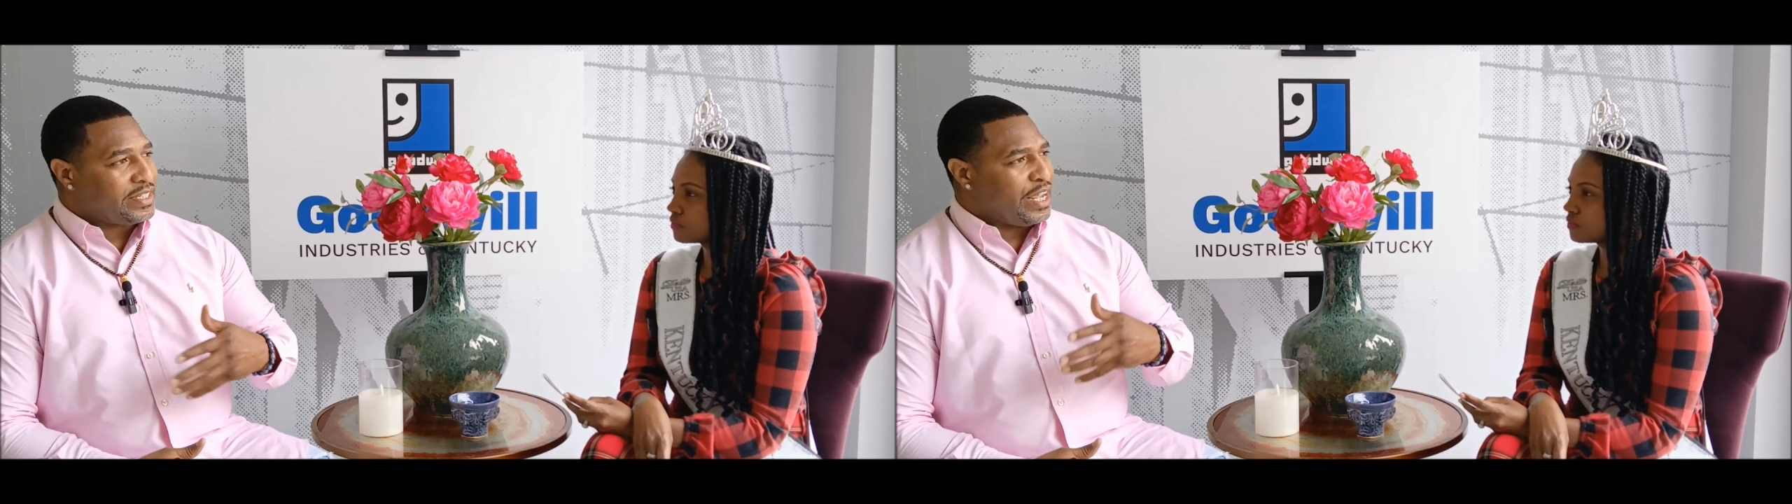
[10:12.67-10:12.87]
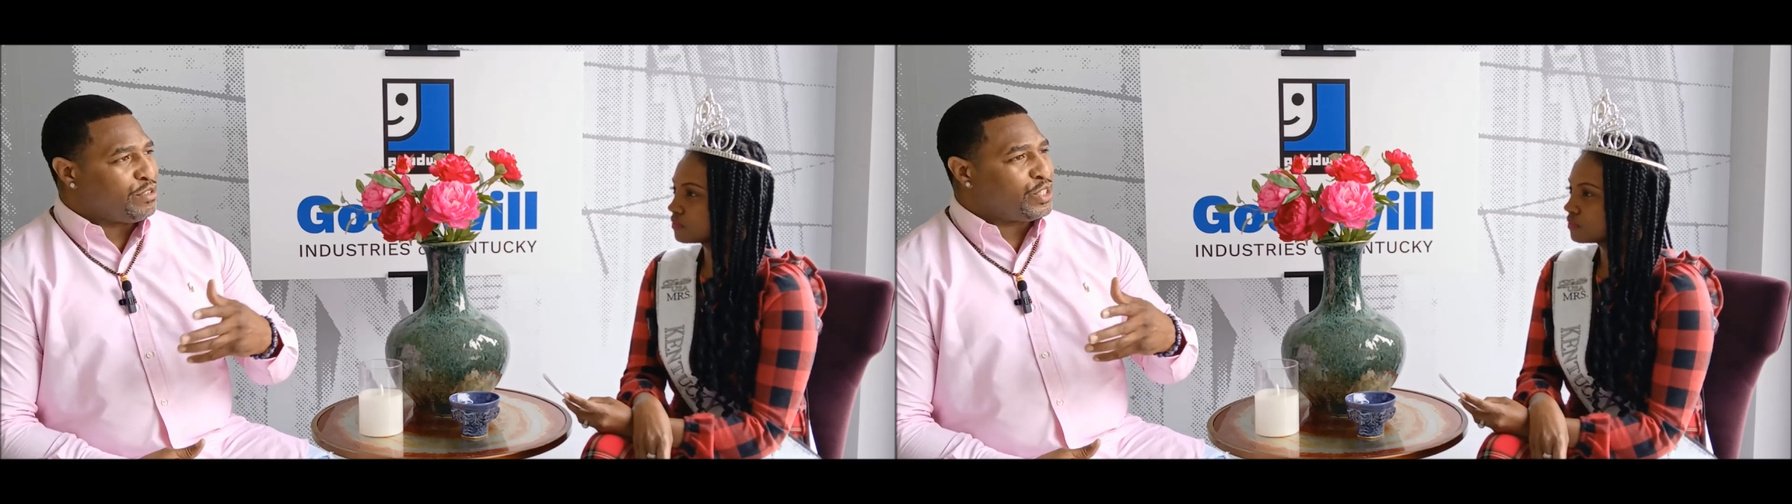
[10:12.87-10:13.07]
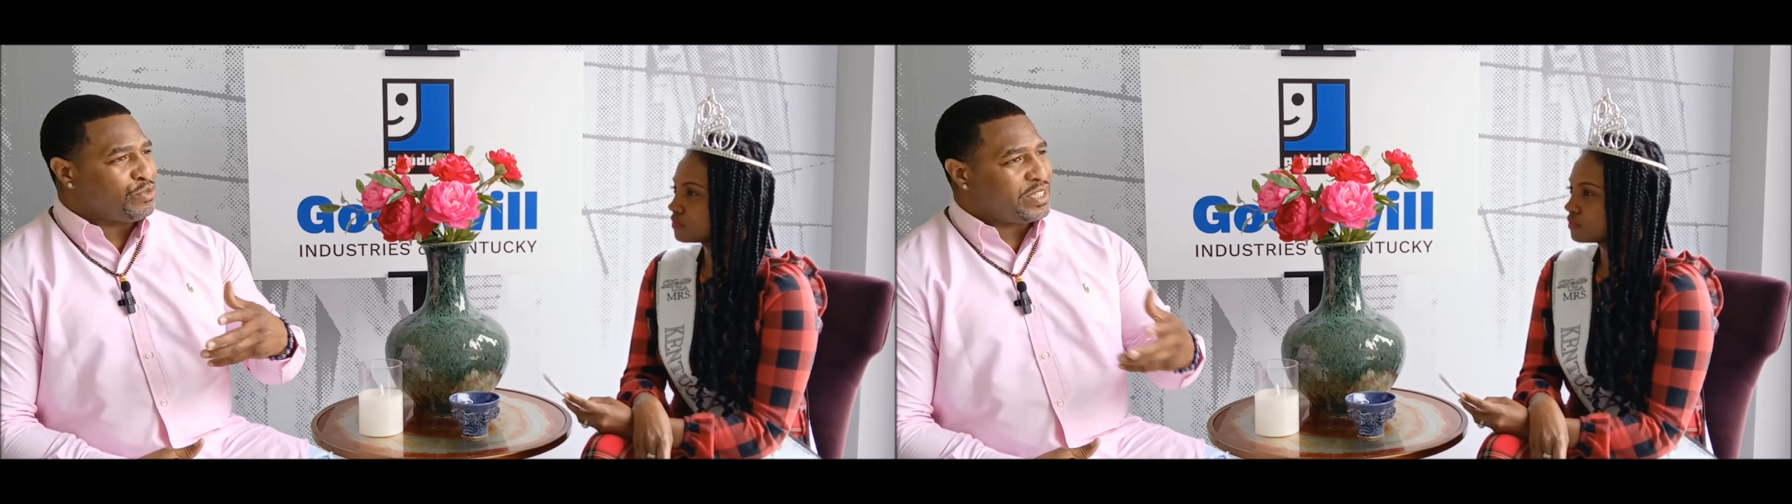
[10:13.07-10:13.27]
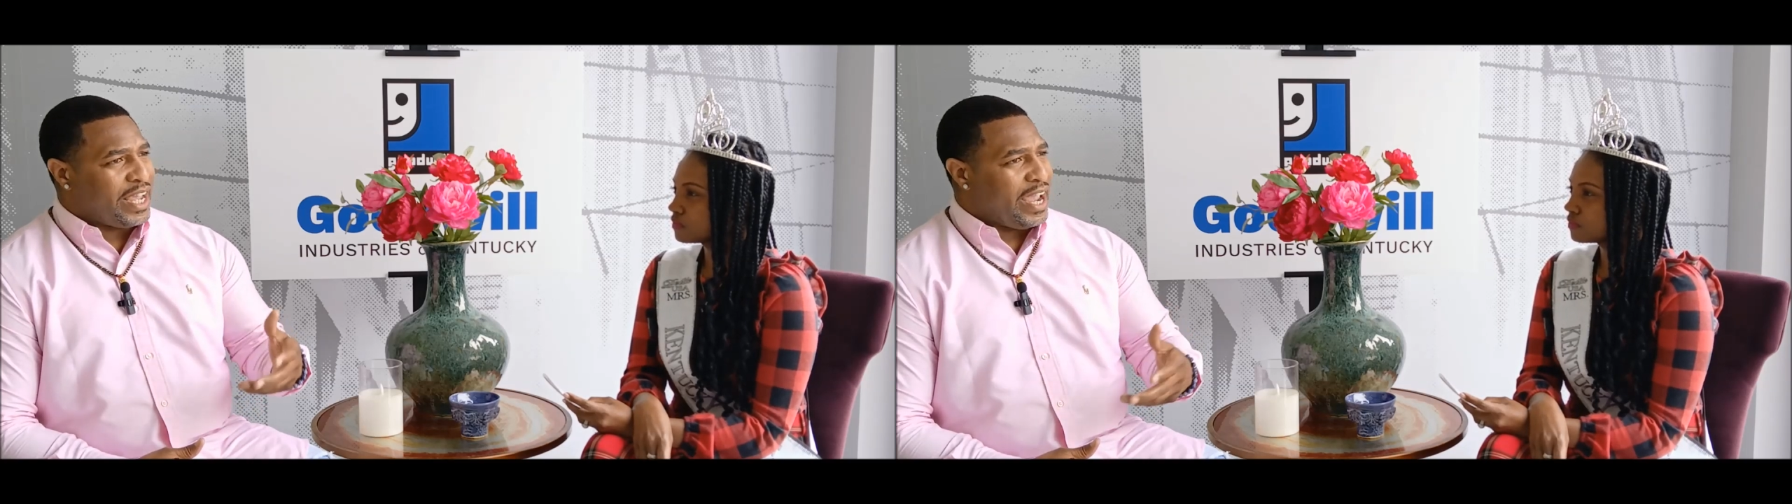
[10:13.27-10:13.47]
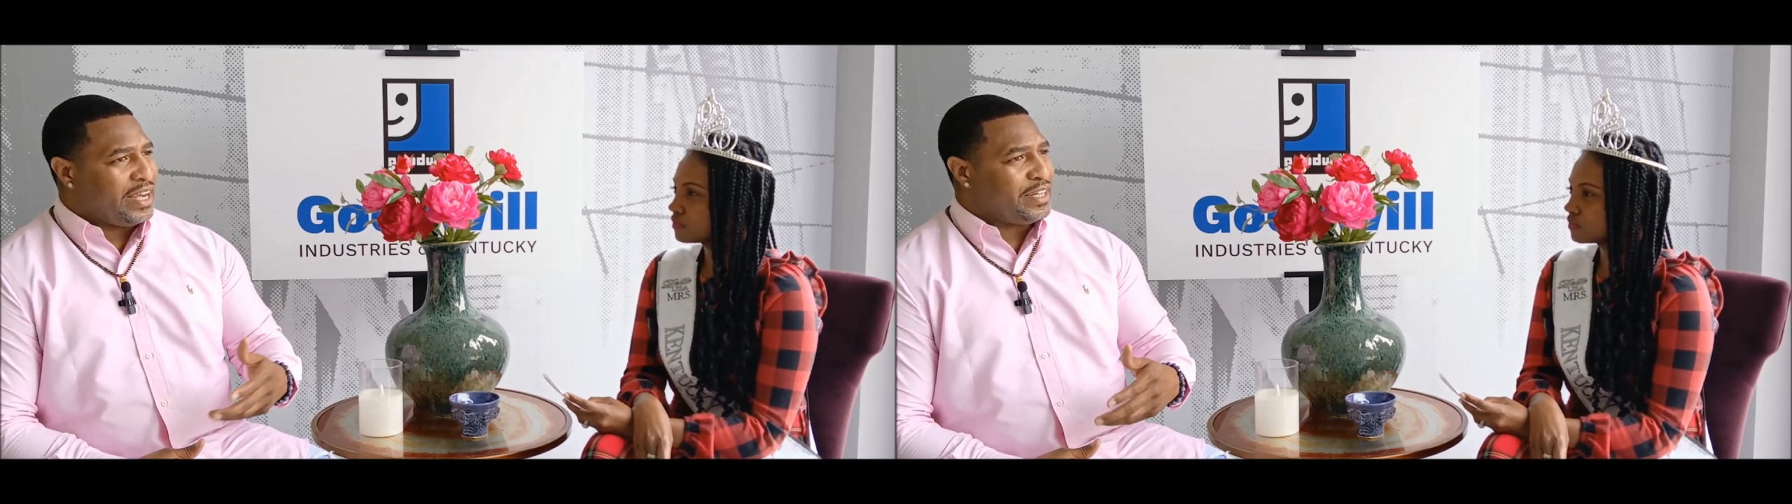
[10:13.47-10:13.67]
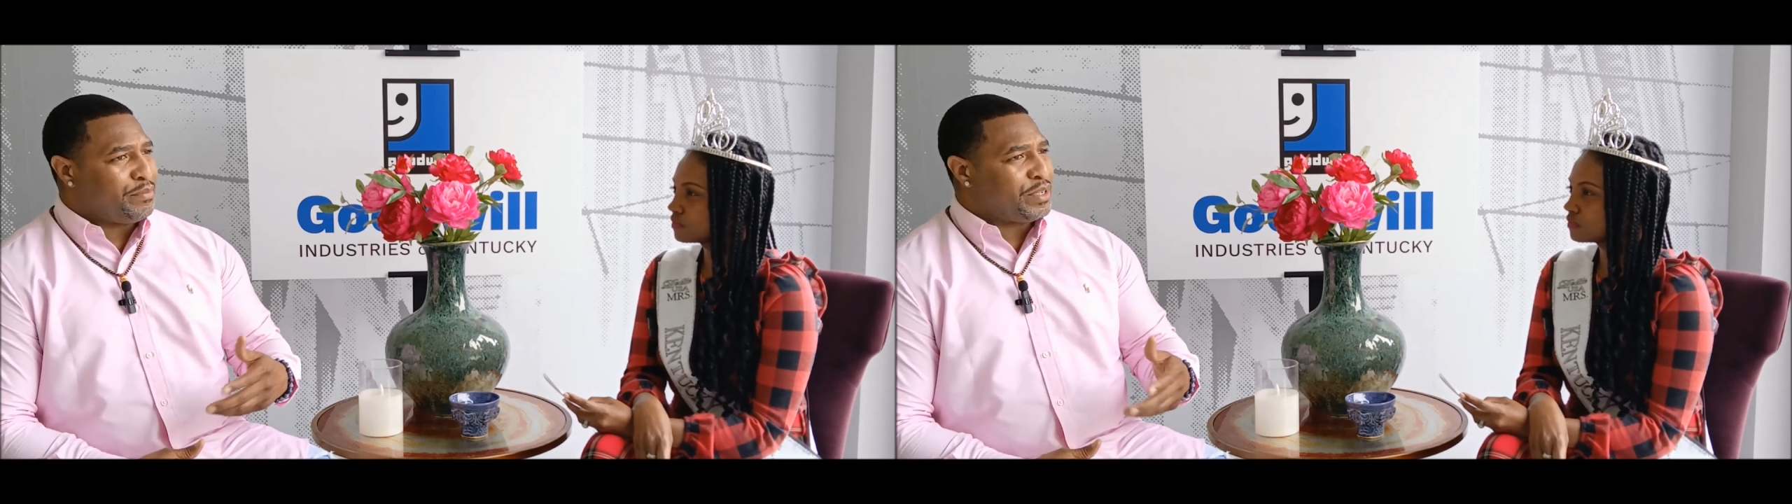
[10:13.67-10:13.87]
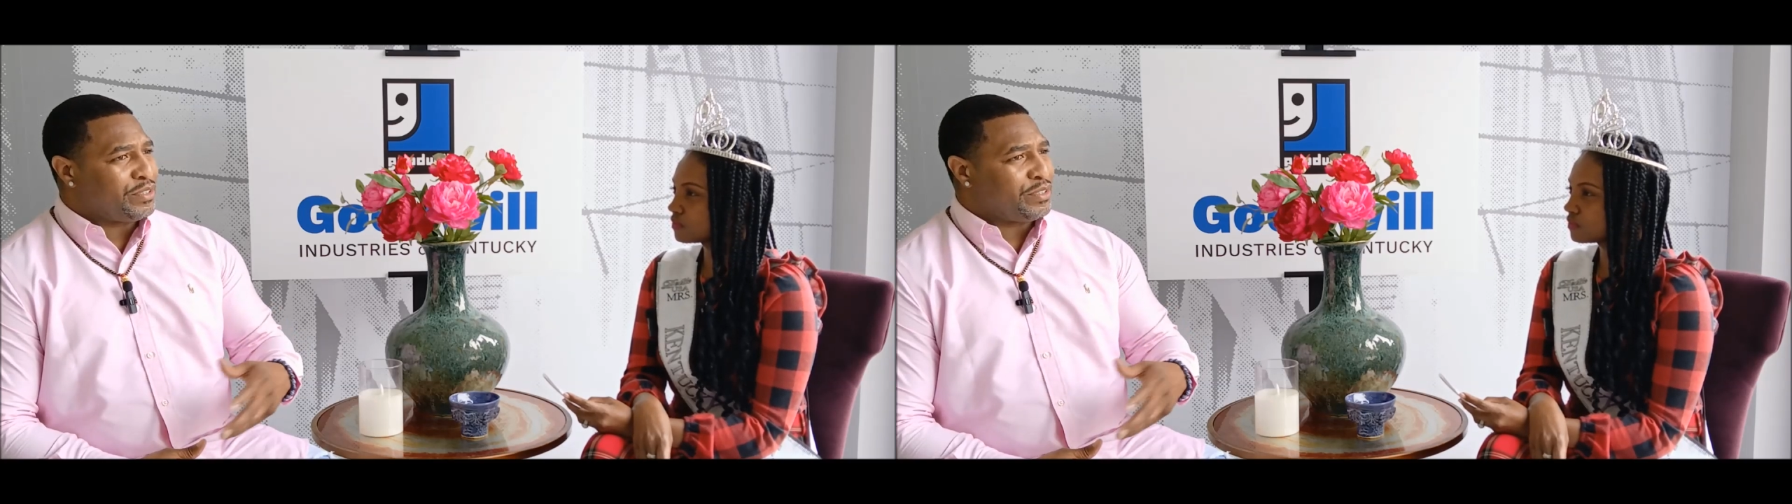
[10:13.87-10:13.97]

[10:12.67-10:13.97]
it sound so sad and deep,